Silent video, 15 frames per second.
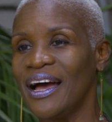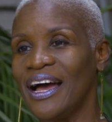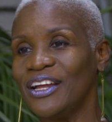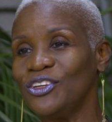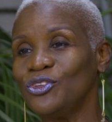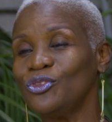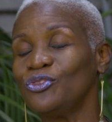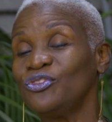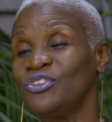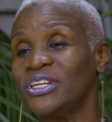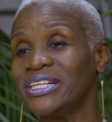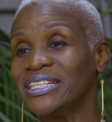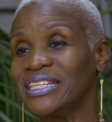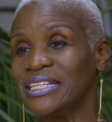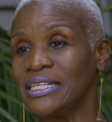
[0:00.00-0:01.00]
and you
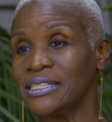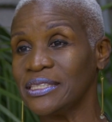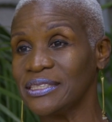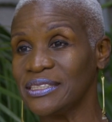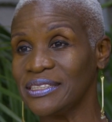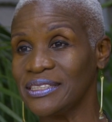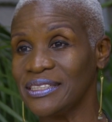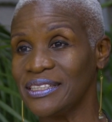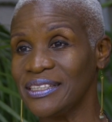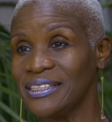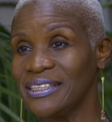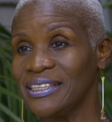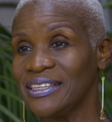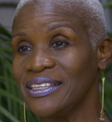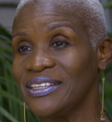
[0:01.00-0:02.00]
feel guilt.
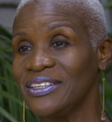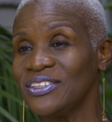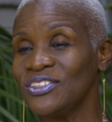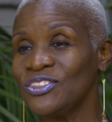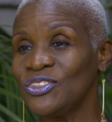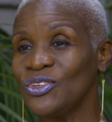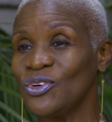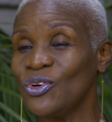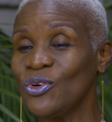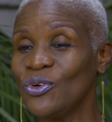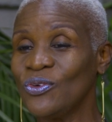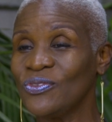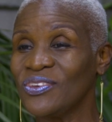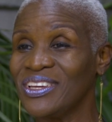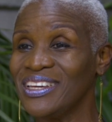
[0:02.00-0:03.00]

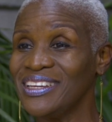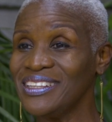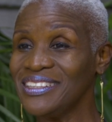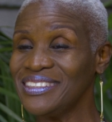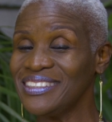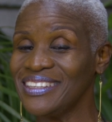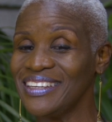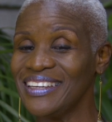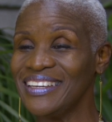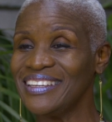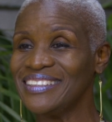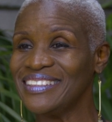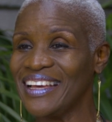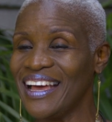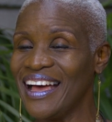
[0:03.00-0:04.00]
So, guilt
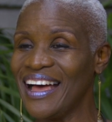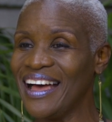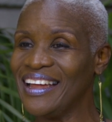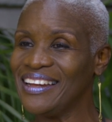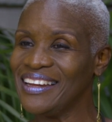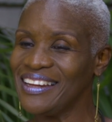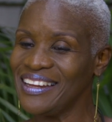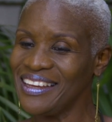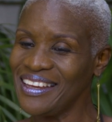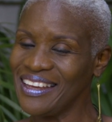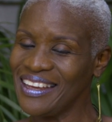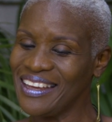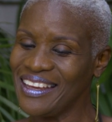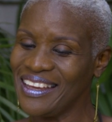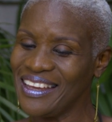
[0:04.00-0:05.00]
is an
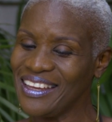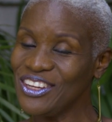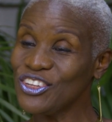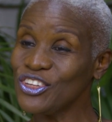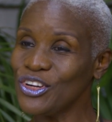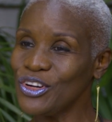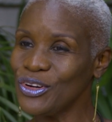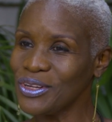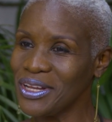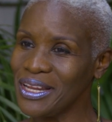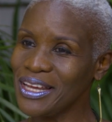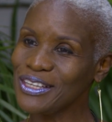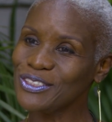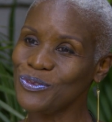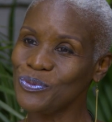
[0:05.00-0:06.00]
internal
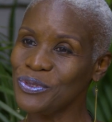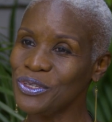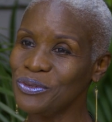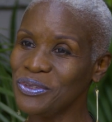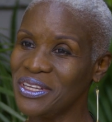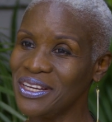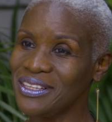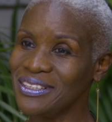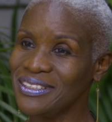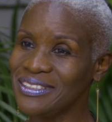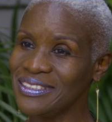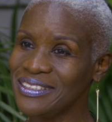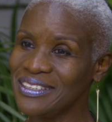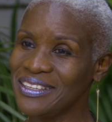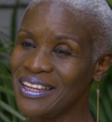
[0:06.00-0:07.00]

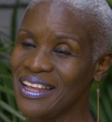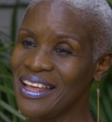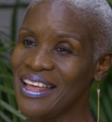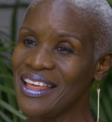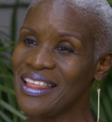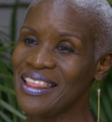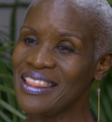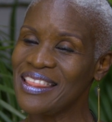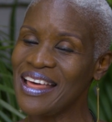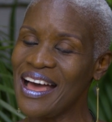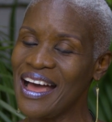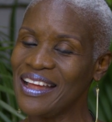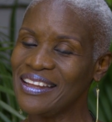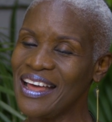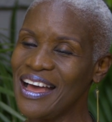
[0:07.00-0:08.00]
experience
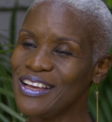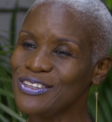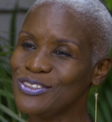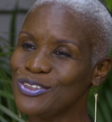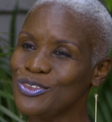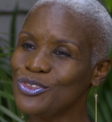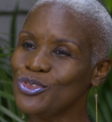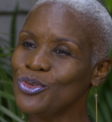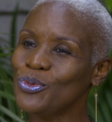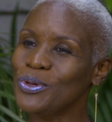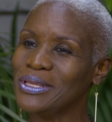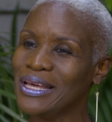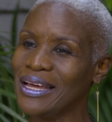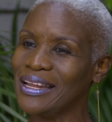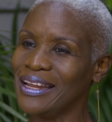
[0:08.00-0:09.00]
that has to do
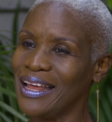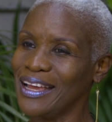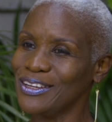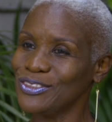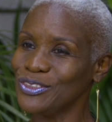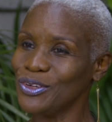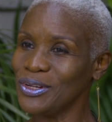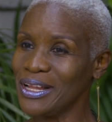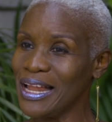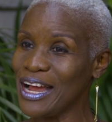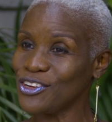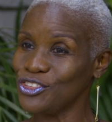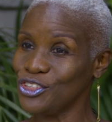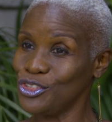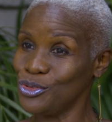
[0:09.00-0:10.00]
with an external
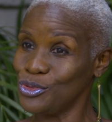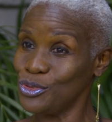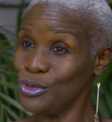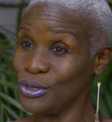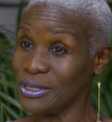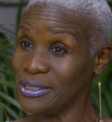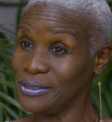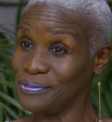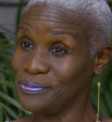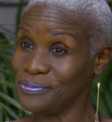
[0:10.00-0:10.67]
action you took.